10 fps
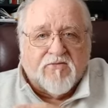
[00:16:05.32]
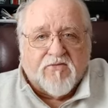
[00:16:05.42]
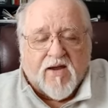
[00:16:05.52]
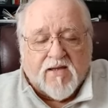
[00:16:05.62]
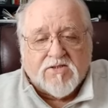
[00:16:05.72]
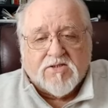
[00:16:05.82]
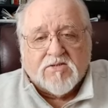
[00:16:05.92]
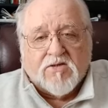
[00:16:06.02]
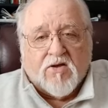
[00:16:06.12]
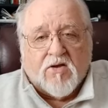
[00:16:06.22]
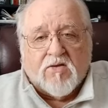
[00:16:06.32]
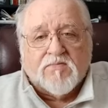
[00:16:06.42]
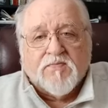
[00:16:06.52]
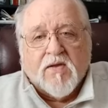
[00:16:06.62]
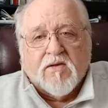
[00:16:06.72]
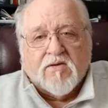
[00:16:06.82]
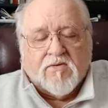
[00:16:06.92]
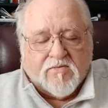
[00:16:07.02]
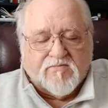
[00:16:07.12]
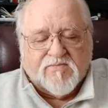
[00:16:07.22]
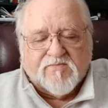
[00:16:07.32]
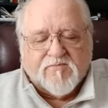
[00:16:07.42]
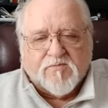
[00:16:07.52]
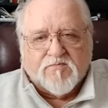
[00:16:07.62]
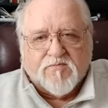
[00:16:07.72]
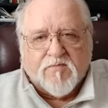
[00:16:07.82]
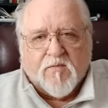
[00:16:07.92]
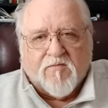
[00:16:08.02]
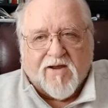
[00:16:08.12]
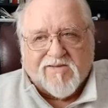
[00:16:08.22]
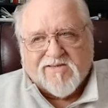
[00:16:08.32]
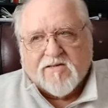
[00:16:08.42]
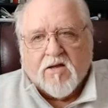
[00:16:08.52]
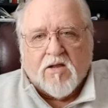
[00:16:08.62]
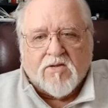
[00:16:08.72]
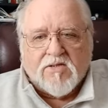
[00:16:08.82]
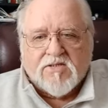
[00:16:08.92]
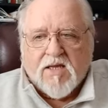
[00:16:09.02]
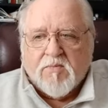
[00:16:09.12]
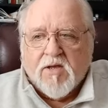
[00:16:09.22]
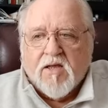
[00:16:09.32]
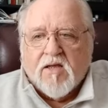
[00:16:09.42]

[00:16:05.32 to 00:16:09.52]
France, and Gaul, or France and Gaul, the same,